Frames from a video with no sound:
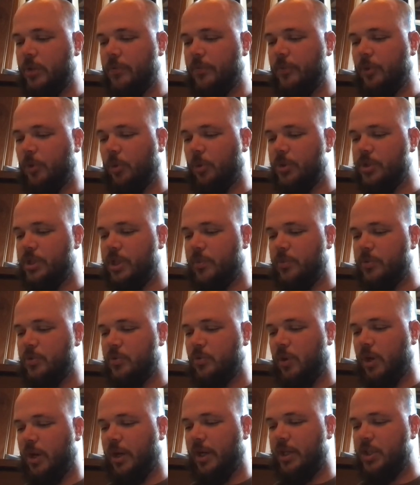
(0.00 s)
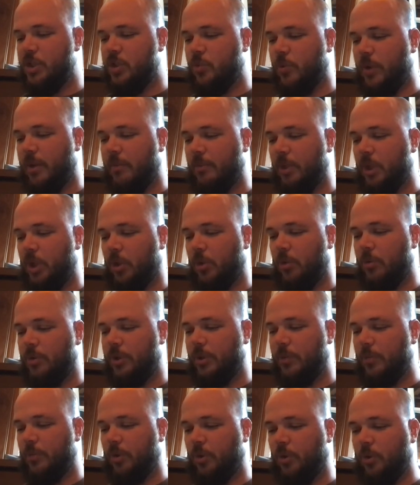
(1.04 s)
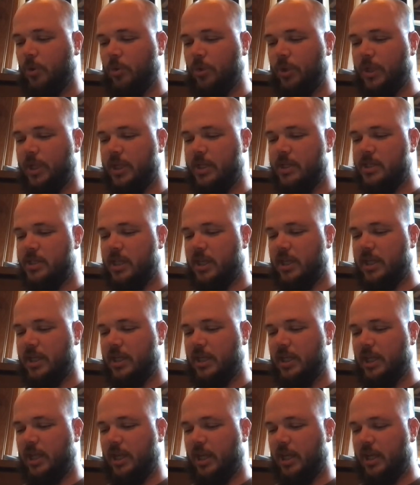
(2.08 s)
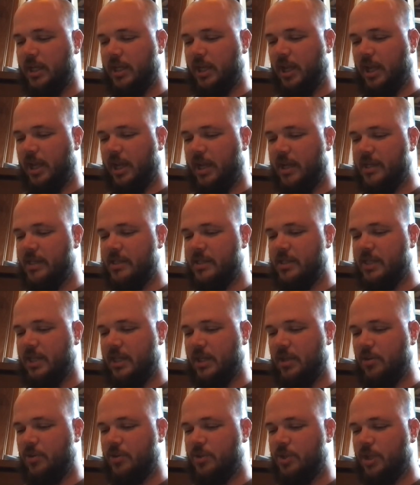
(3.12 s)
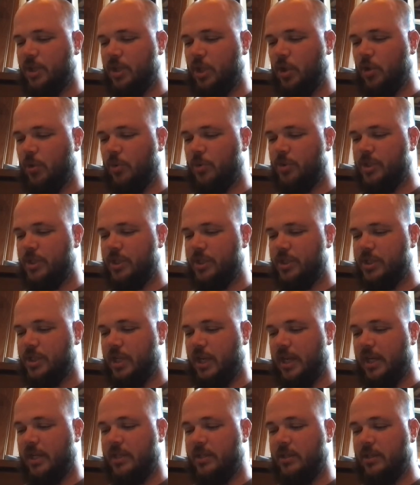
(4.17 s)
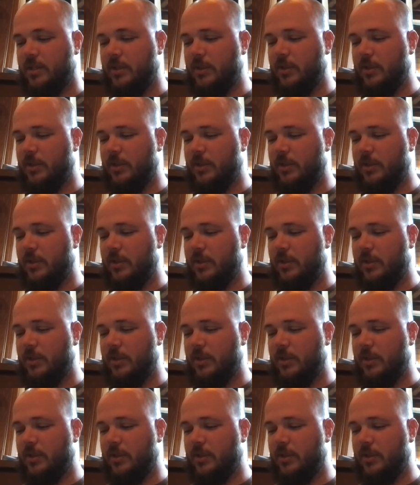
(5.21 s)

The horse I was riding swam low. There were only his eyes, ears, and nose in sight.